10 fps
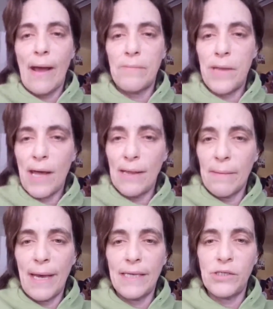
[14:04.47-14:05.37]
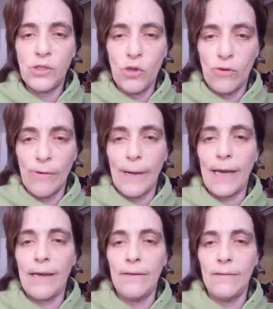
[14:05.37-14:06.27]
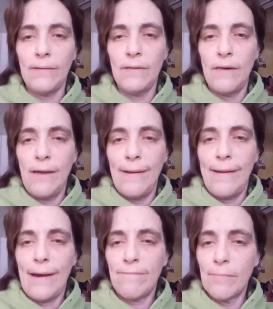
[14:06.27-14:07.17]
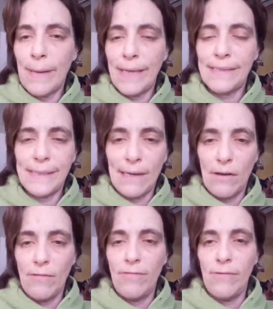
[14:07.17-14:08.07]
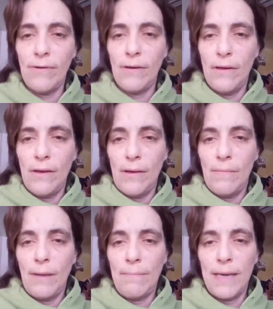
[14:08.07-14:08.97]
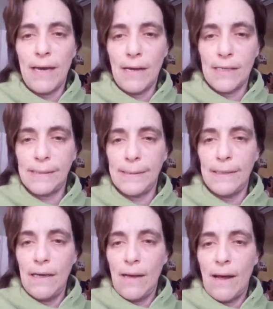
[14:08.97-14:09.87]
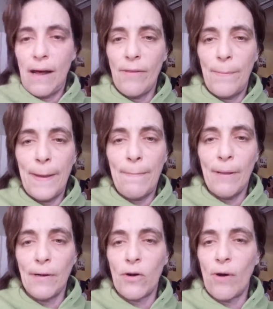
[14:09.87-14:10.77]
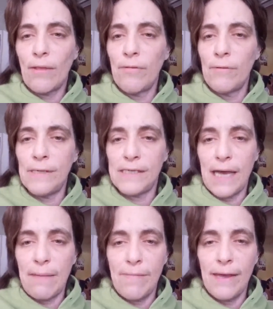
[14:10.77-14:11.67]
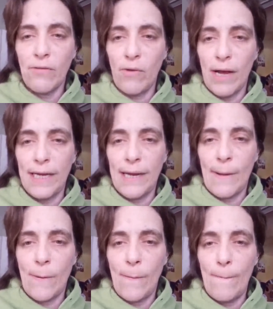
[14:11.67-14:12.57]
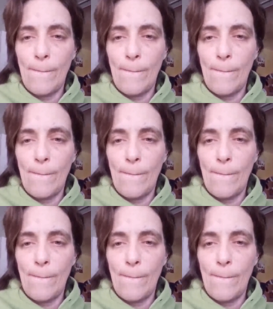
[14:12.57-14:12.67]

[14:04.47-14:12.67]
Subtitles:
I'm telling my story, not for myself, but because other people are going through the same thing right now.